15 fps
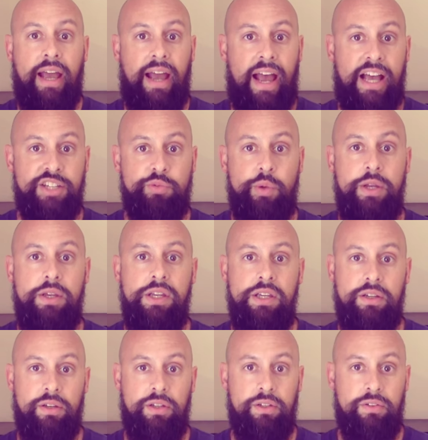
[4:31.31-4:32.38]
As
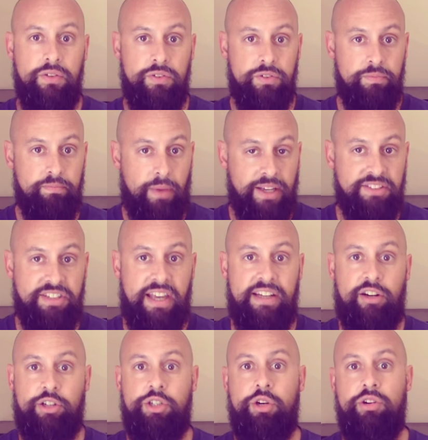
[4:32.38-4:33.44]
we
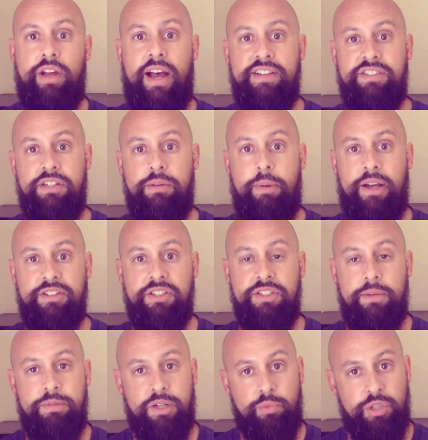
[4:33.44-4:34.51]
maintain our curiosity about the
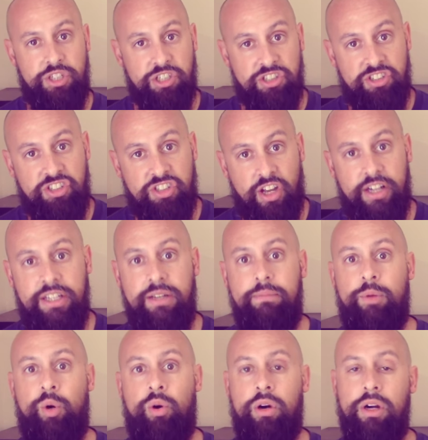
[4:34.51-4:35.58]
subject, we should study it
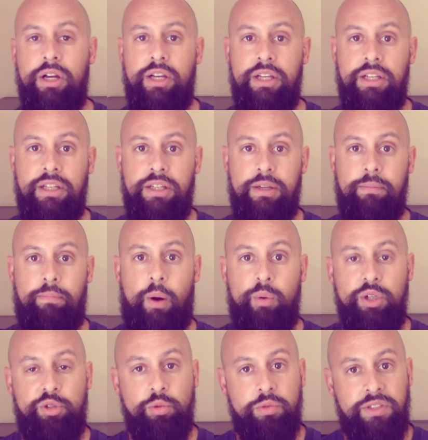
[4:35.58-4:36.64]
more, but
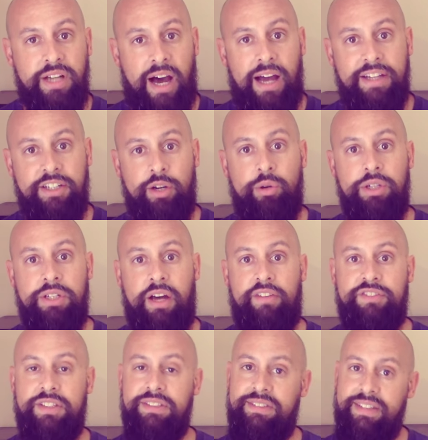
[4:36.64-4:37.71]
we do not know
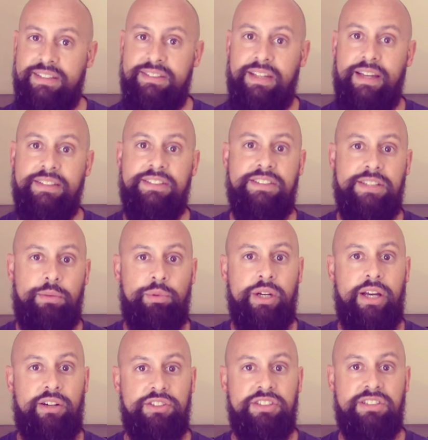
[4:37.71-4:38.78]
enough to dictate someone
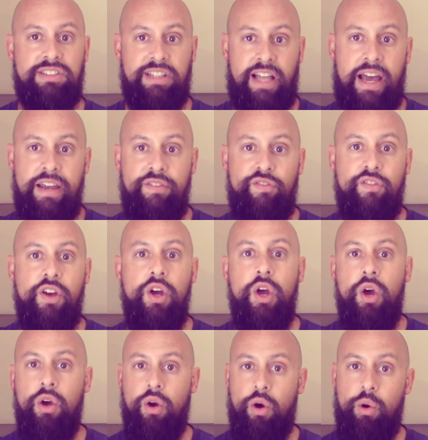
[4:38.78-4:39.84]
else's life,
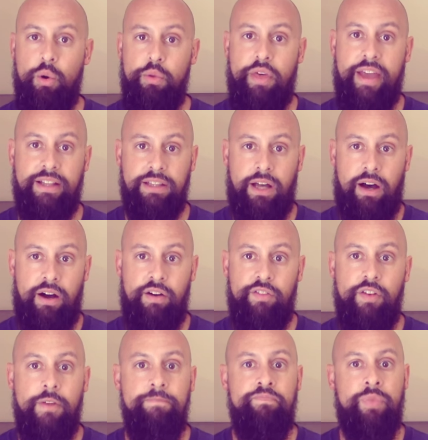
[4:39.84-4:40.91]
who they
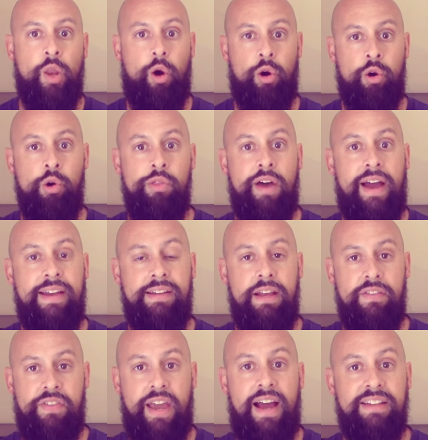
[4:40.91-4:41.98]
love, or who
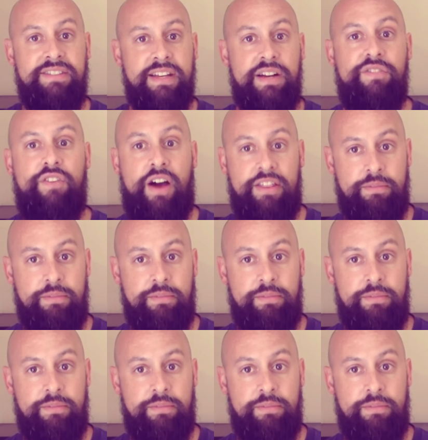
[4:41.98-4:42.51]
they identify